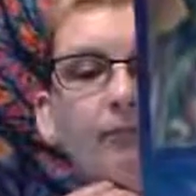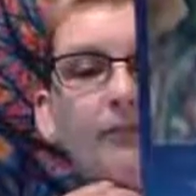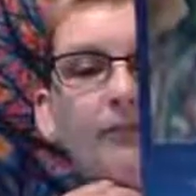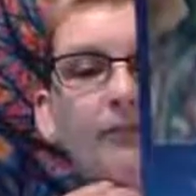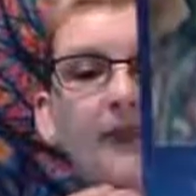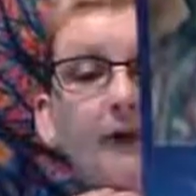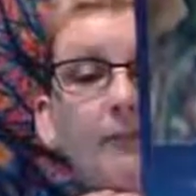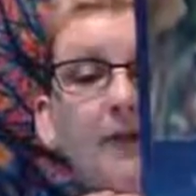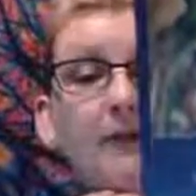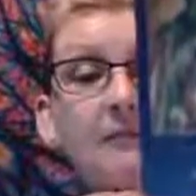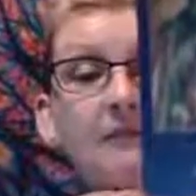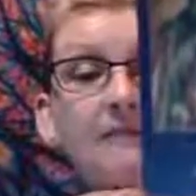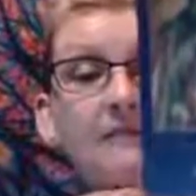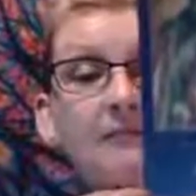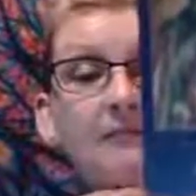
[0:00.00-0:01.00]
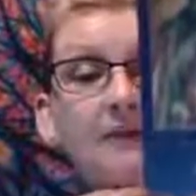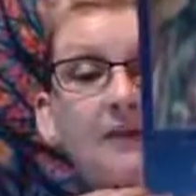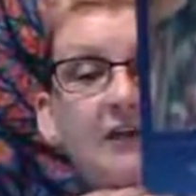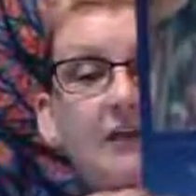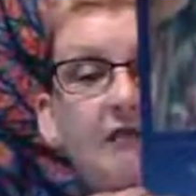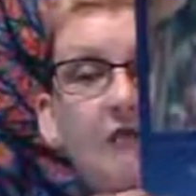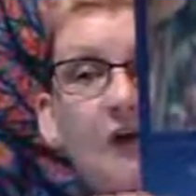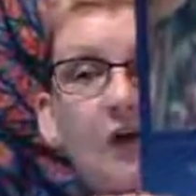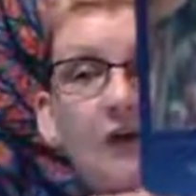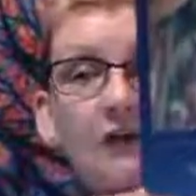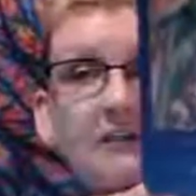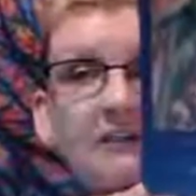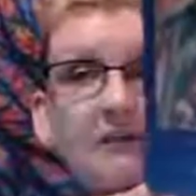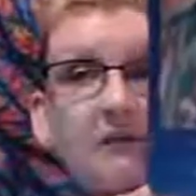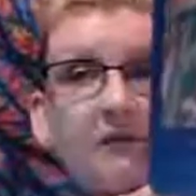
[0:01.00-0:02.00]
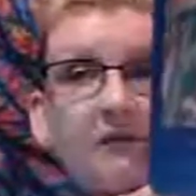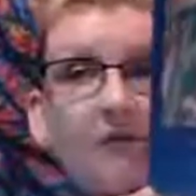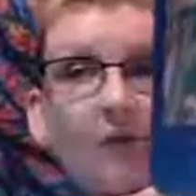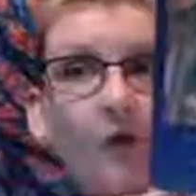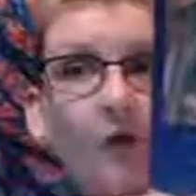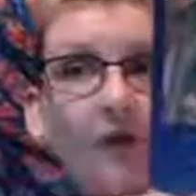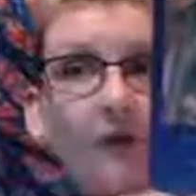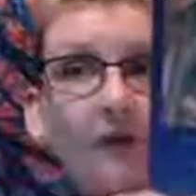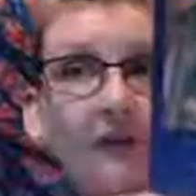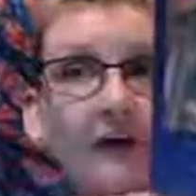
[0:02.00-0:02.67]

That might be something you've noticed before,